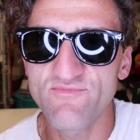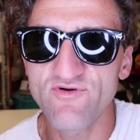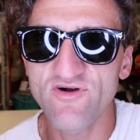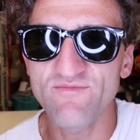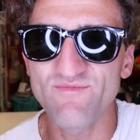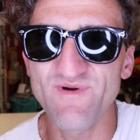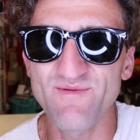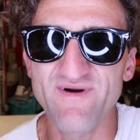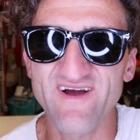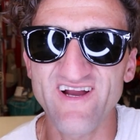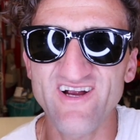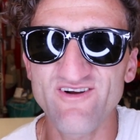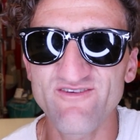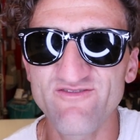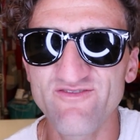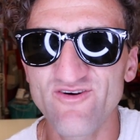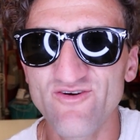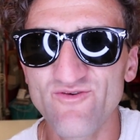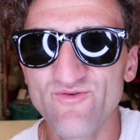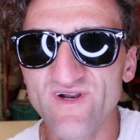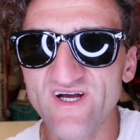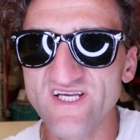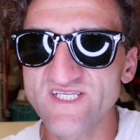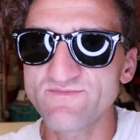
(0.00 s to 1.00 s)
broke my
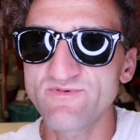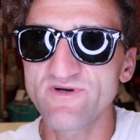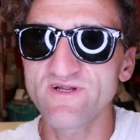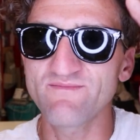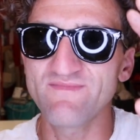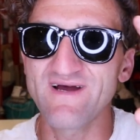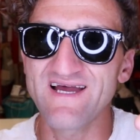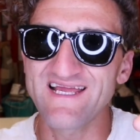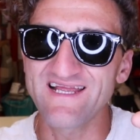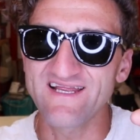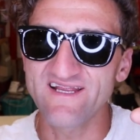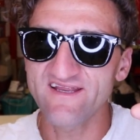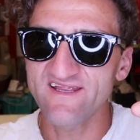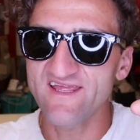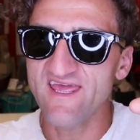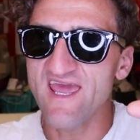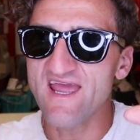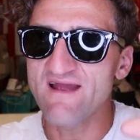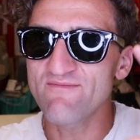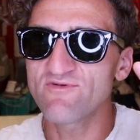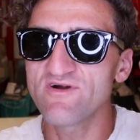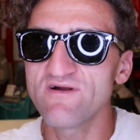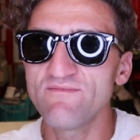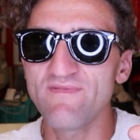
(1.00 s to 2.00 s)
microphone when I was putting my
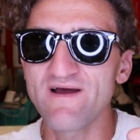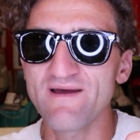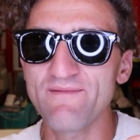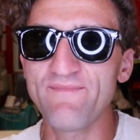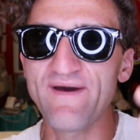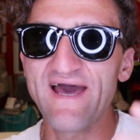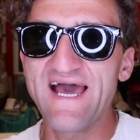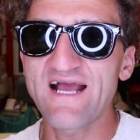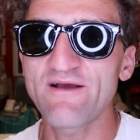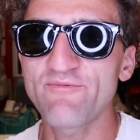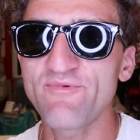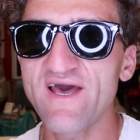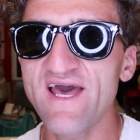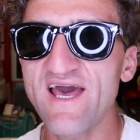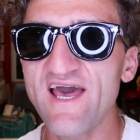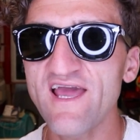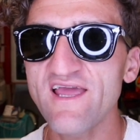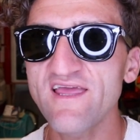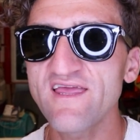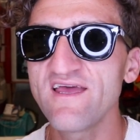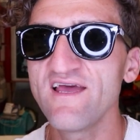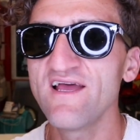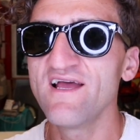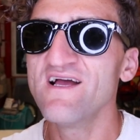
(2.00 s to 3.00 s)
camera in my
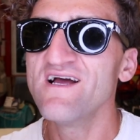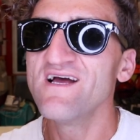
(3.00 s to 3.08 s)
backpack.